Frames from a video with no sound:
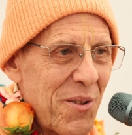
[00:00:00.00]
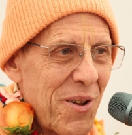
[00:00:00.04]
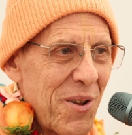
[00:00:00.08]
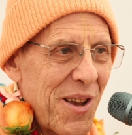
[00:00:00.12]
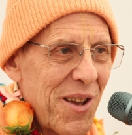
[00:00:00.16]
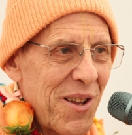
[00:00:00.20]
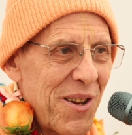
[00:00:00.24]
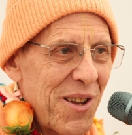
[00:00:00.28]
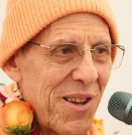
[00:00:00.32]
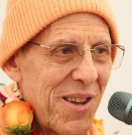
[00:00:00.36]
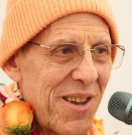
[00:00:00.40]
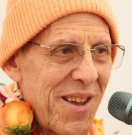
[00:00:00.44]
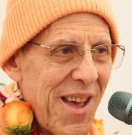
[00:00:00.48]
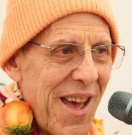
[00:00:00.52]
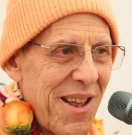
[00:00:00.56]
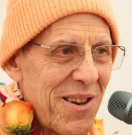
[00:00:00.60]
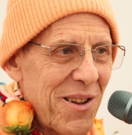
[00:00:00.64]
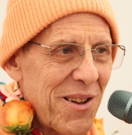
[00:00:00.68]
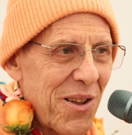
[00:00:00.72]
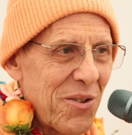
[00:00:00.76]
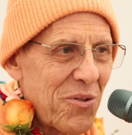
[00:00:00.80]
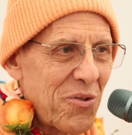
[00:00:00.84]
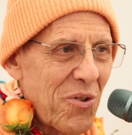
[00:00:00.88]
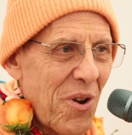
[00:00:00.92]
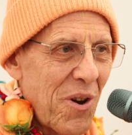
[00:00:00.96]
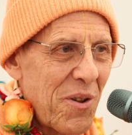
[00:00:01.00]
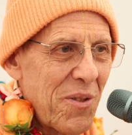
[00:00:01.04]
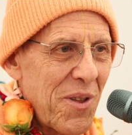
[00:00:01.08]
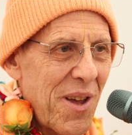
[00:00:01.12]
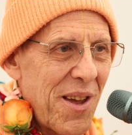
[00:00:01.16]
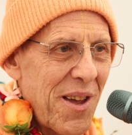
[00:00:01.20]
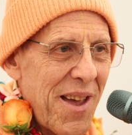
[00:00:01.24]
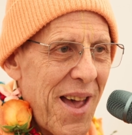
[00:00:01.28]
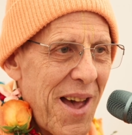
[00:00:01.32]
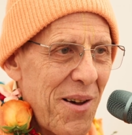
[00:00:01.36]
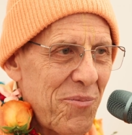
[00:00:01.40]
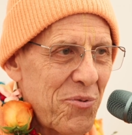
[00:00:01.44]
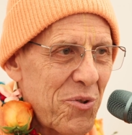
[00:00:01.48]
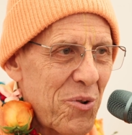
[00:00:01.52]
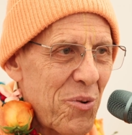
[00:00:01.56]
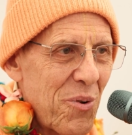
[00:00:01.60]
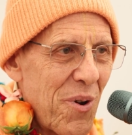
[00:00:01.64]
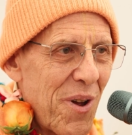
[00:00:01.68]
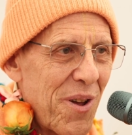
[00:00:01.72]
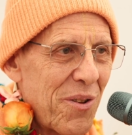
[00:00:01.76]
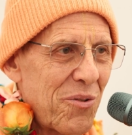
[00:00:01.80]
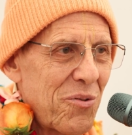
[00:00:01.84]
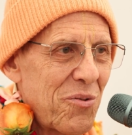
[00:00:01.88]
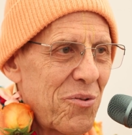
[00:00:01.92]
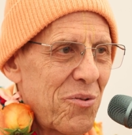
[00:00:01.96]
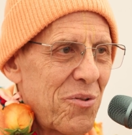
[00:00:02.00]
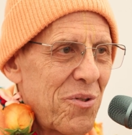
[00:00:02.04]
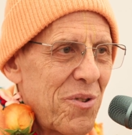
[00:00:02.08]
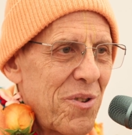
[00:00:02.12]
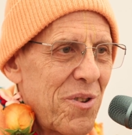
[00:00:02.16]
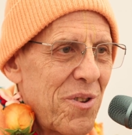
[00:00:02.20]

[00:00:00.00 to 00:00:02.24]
going to get us? Are they after us?